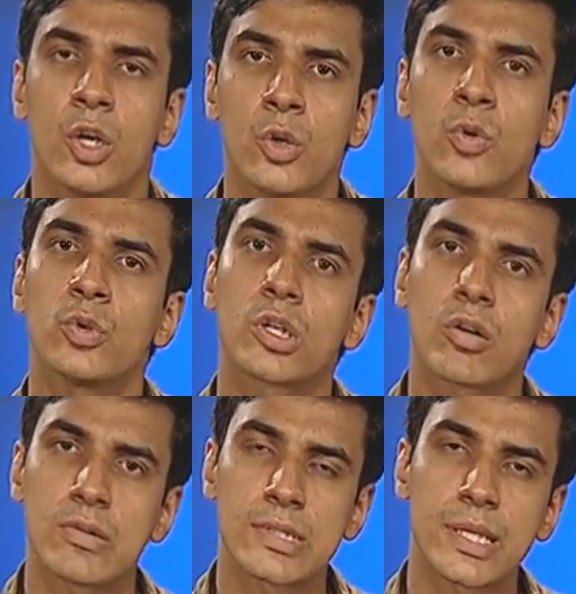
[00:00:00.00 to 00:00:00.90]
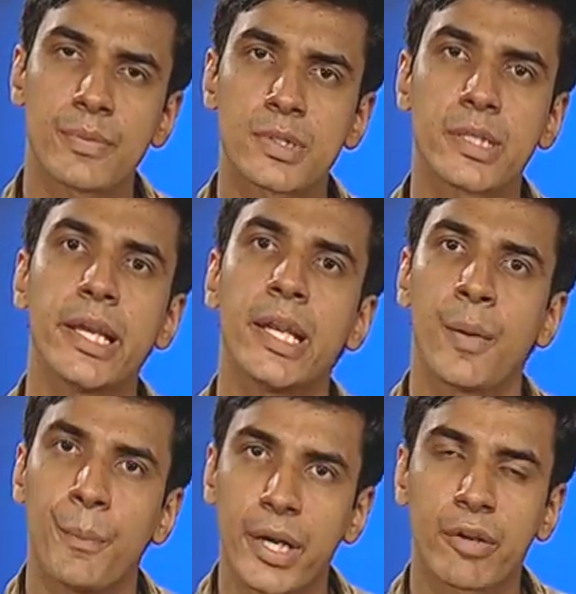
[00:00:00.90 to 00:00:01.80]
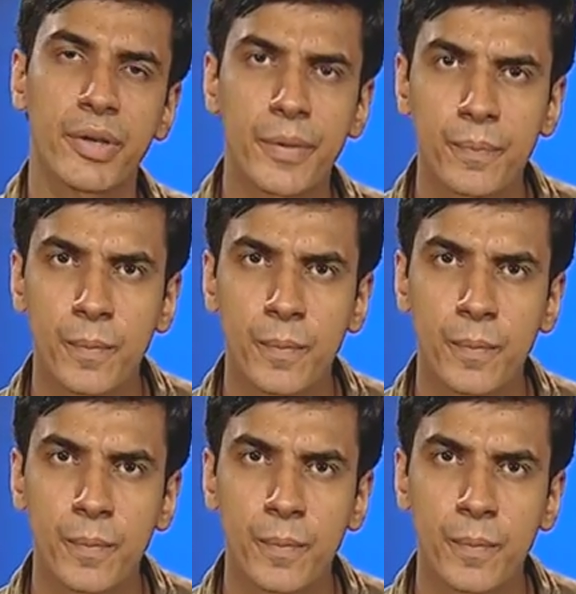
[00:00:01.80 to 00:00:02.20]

to know the concepts in a better way.